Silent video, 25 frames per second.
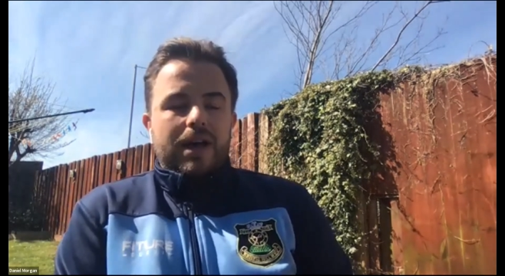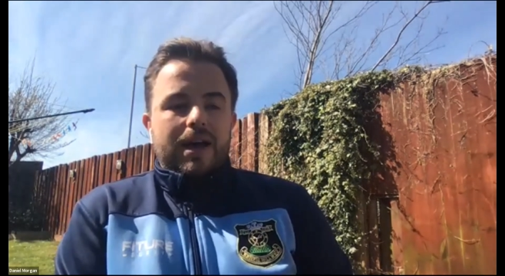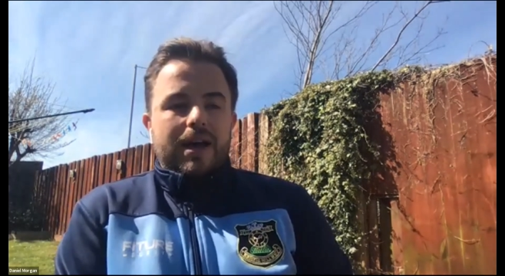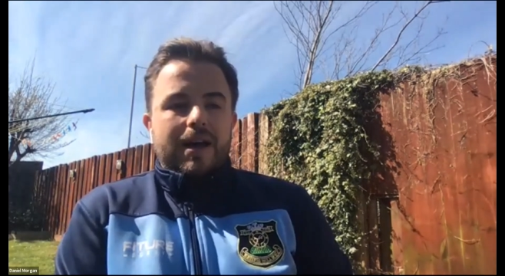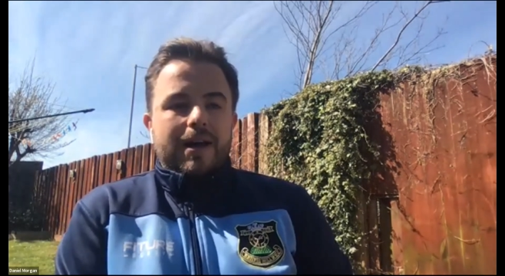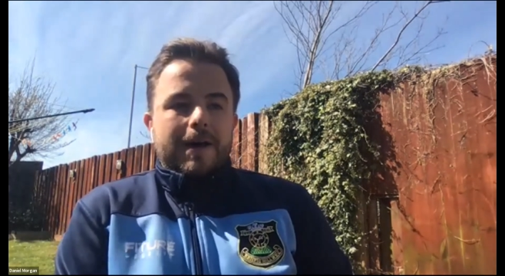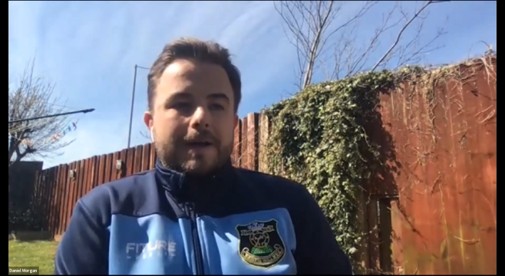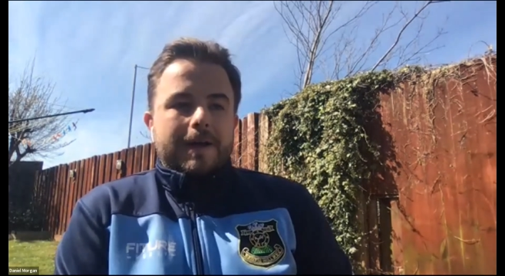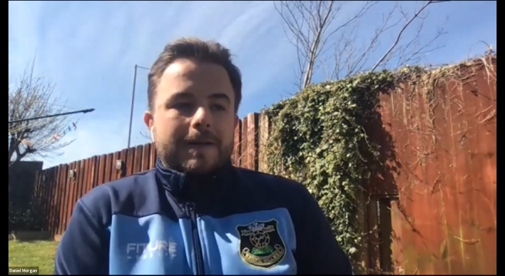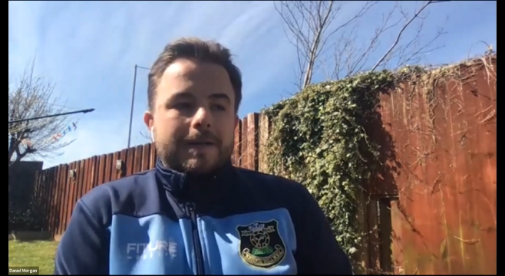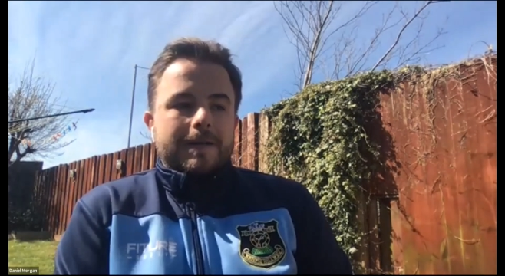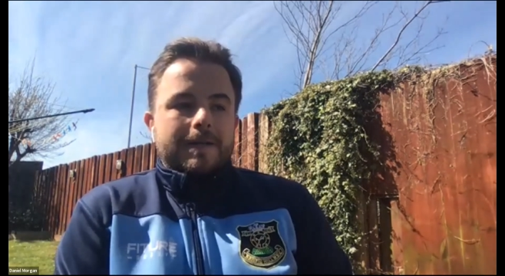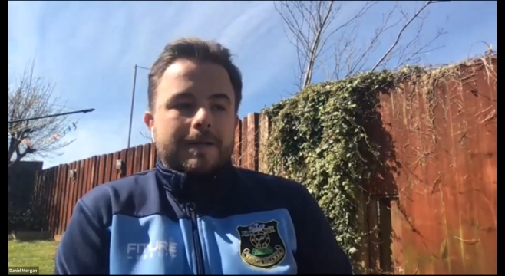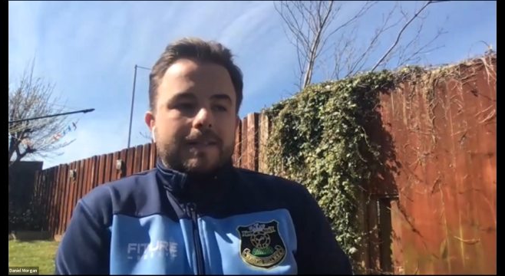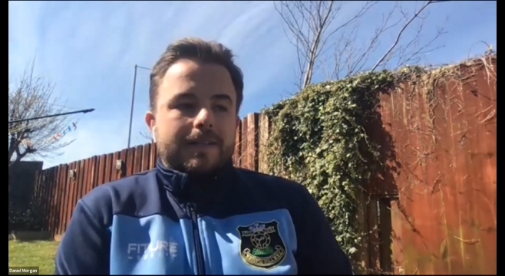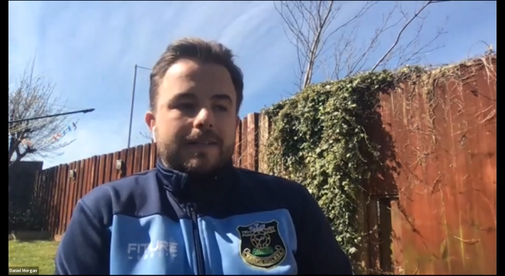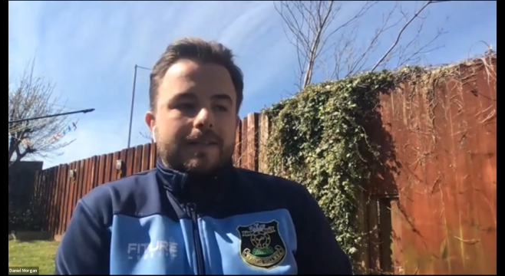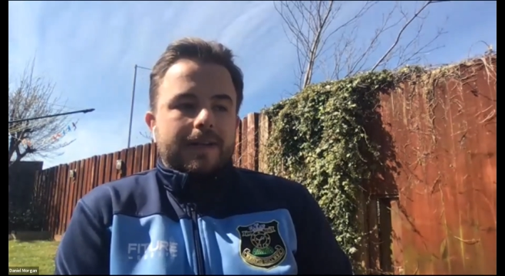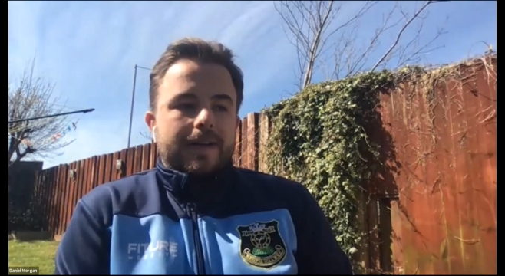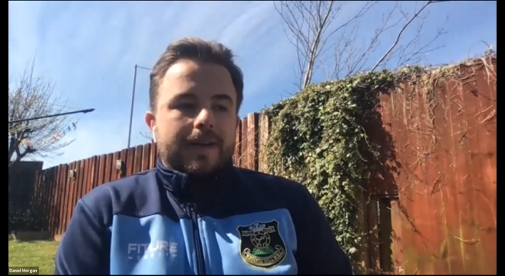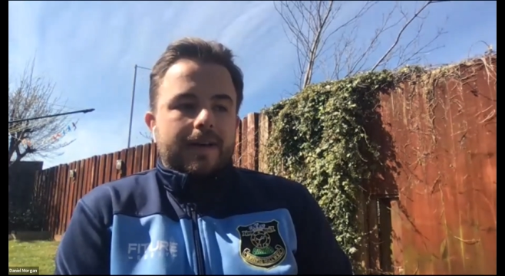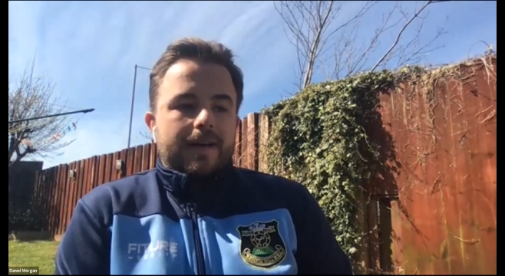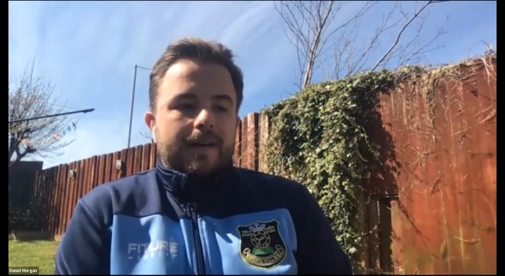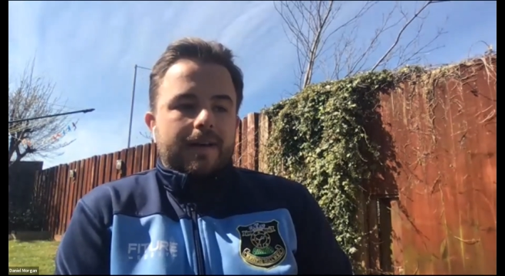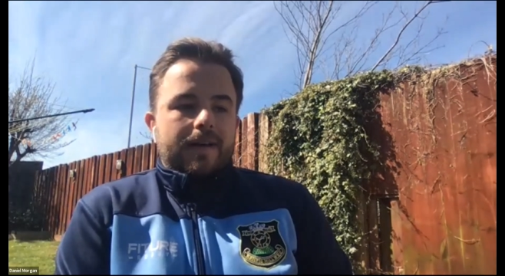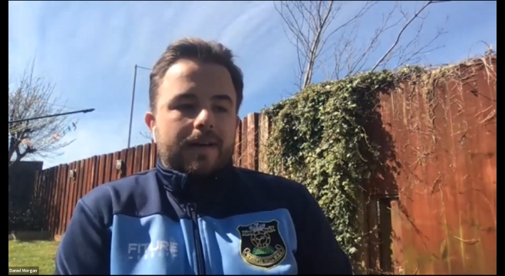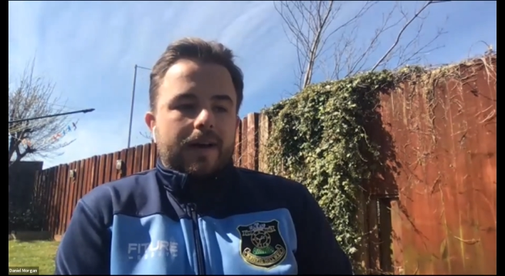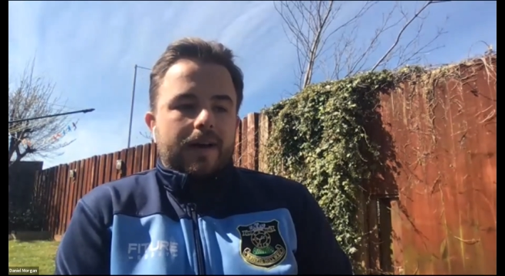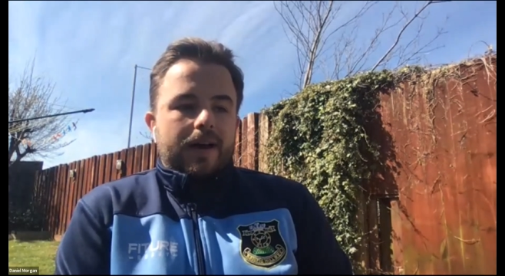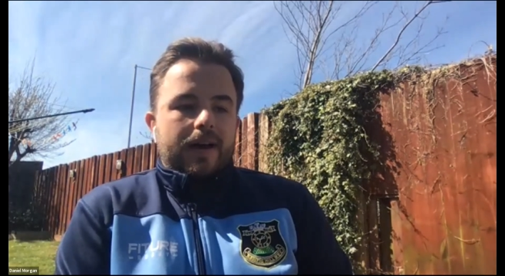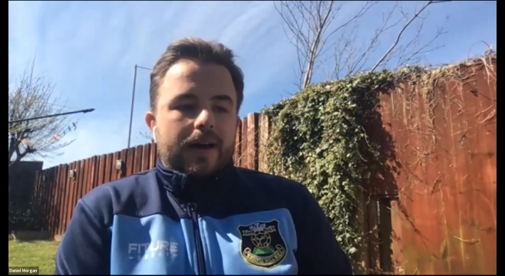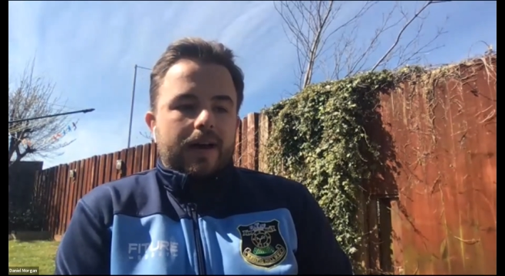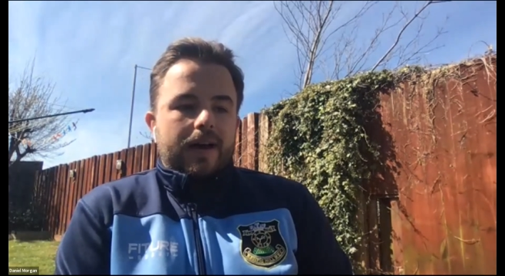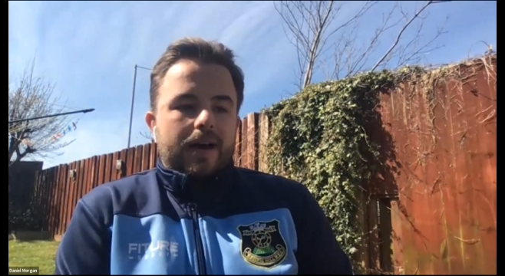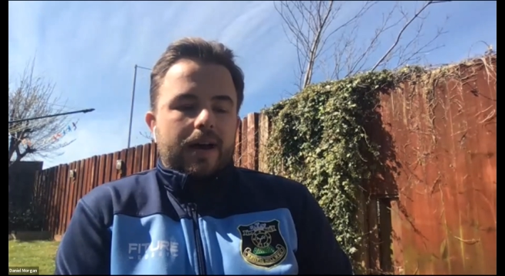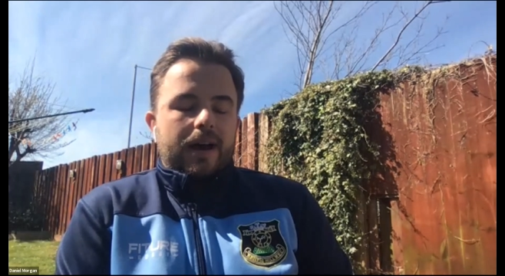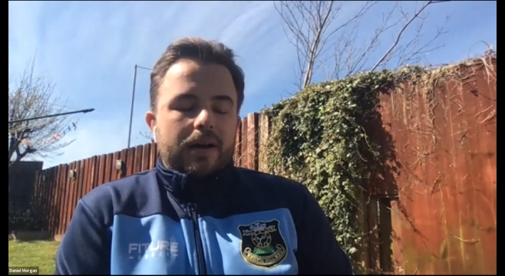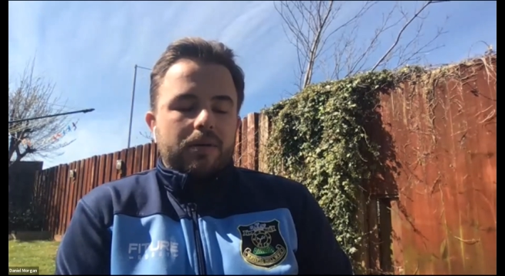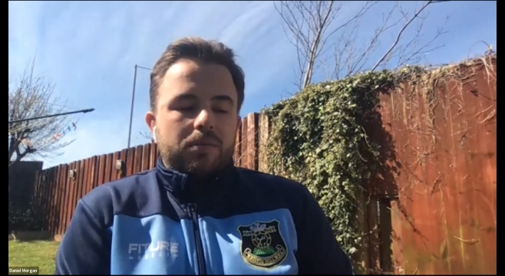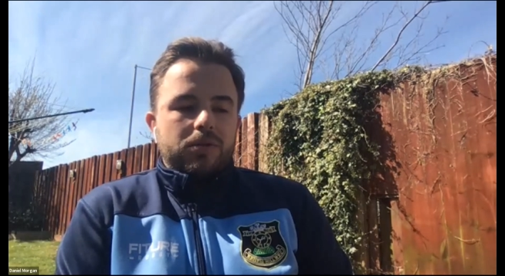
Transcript: and I